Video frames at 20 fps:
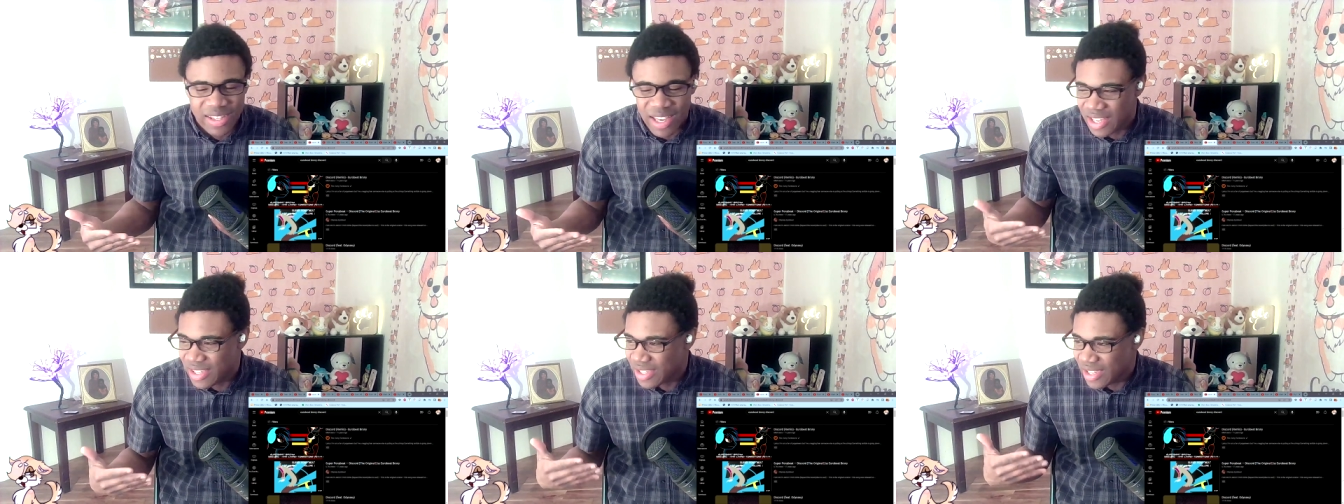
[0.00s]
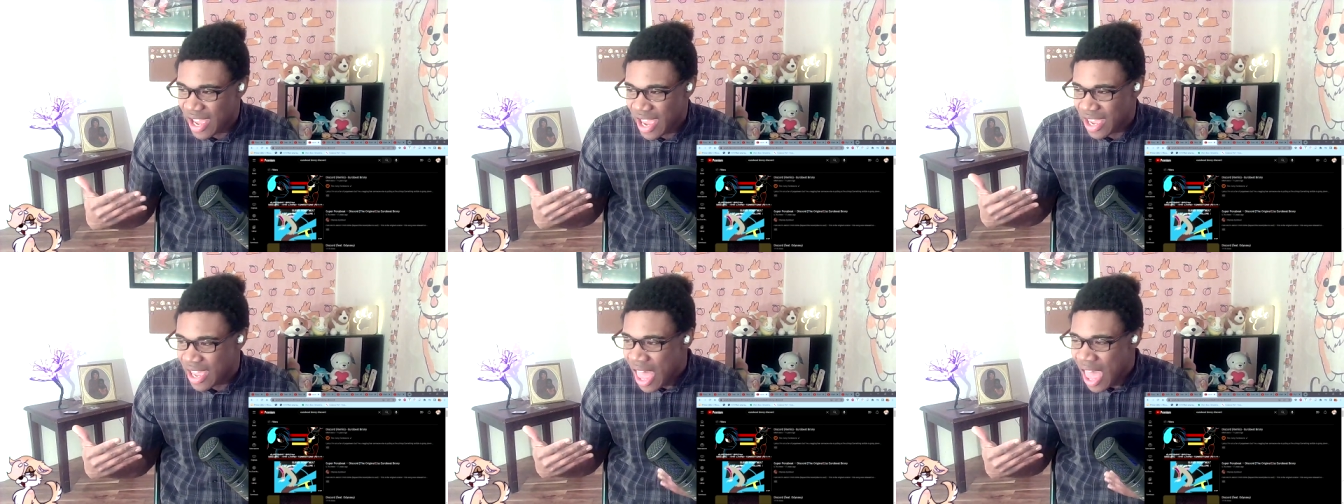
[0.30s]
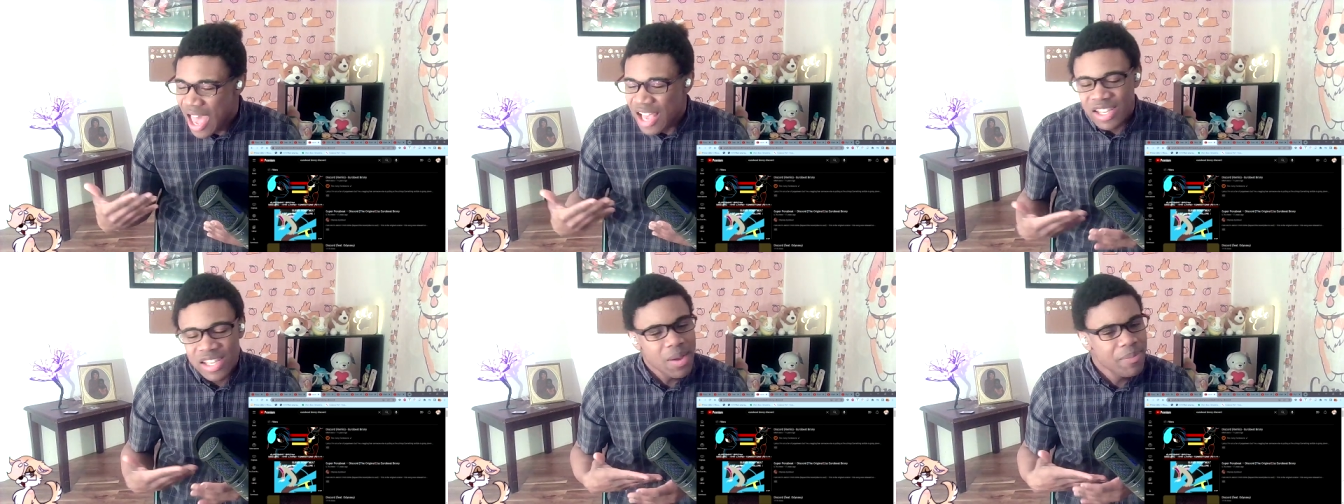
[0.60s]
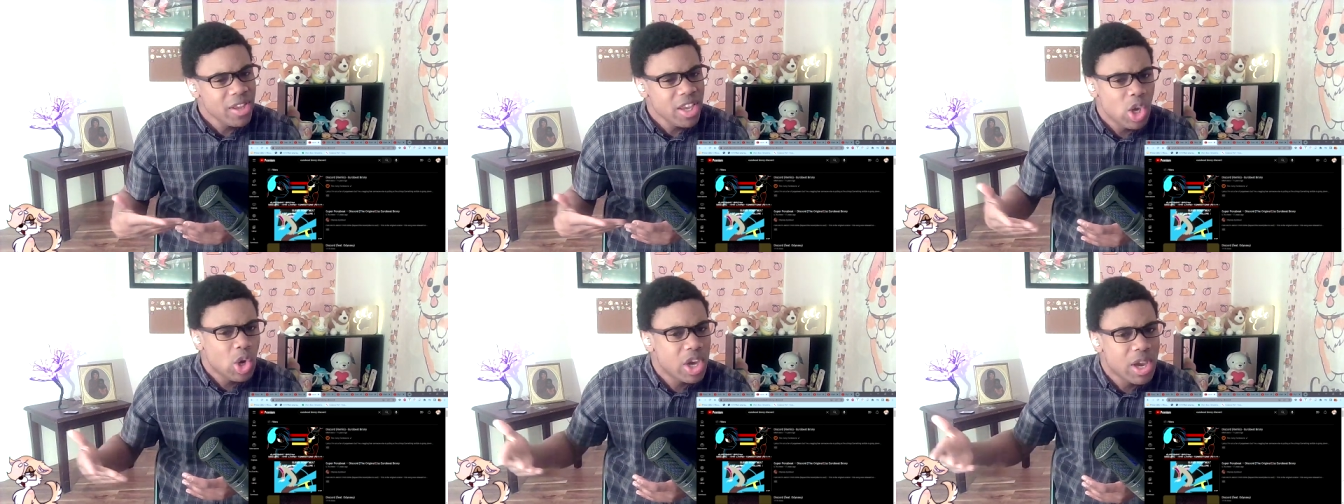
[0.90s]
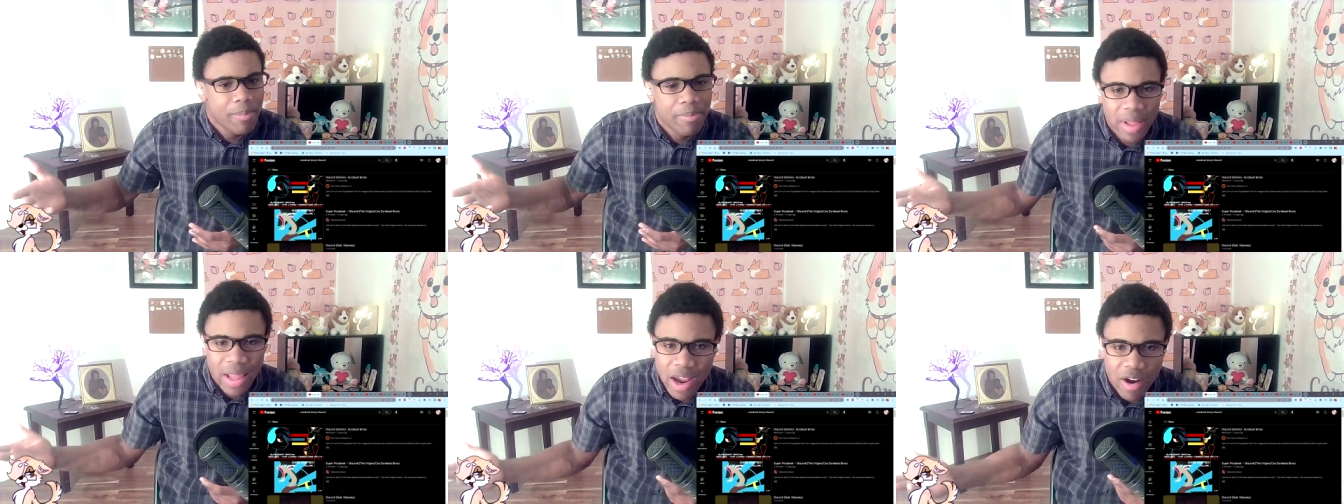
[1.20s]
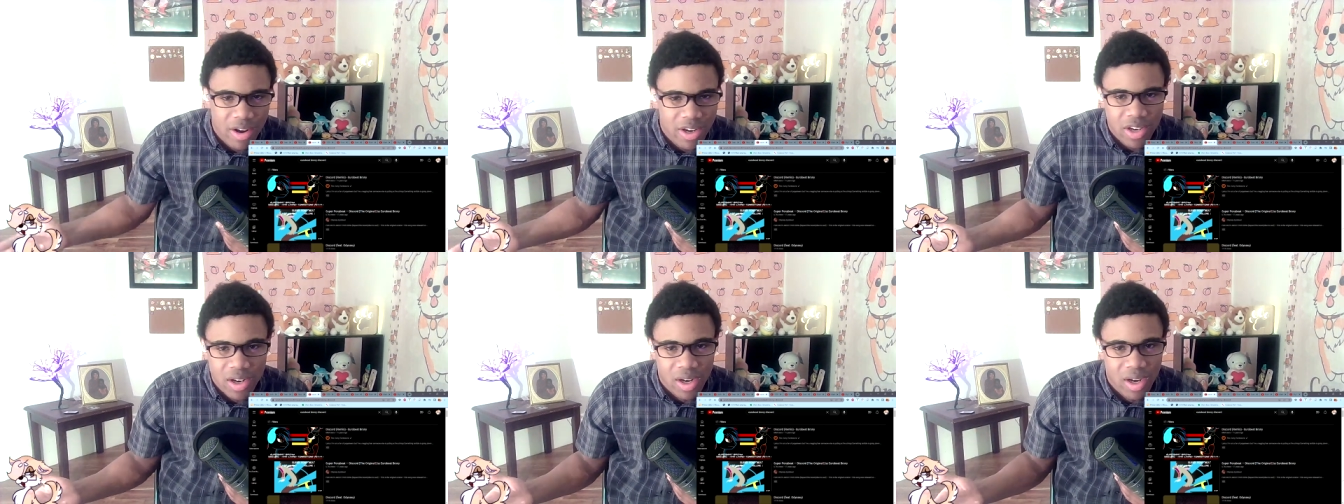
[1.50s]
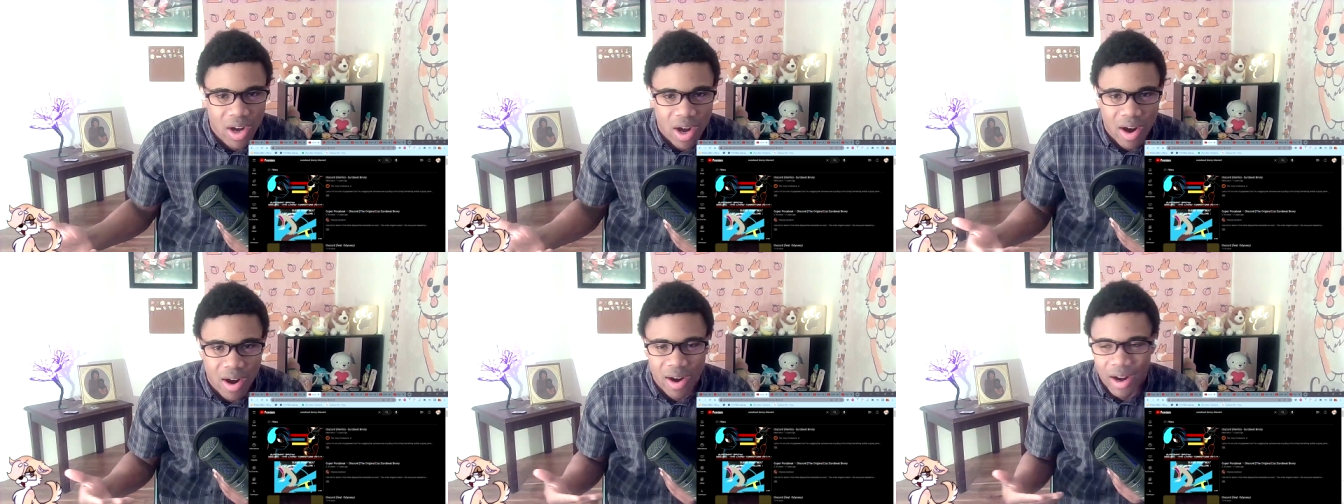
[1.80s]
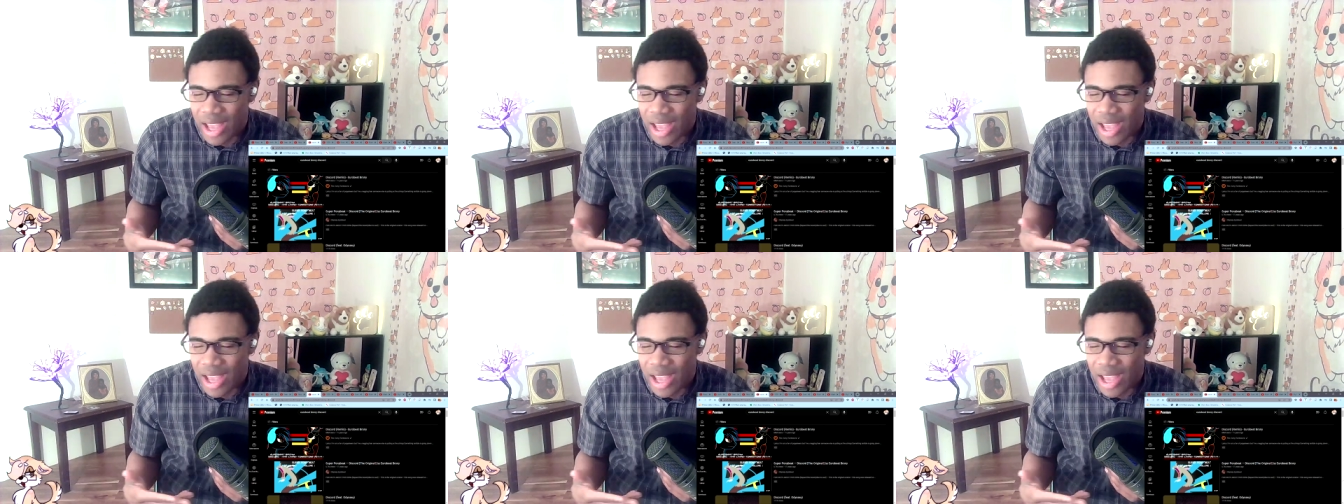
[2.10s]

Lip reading: It's like something you can blare in your car.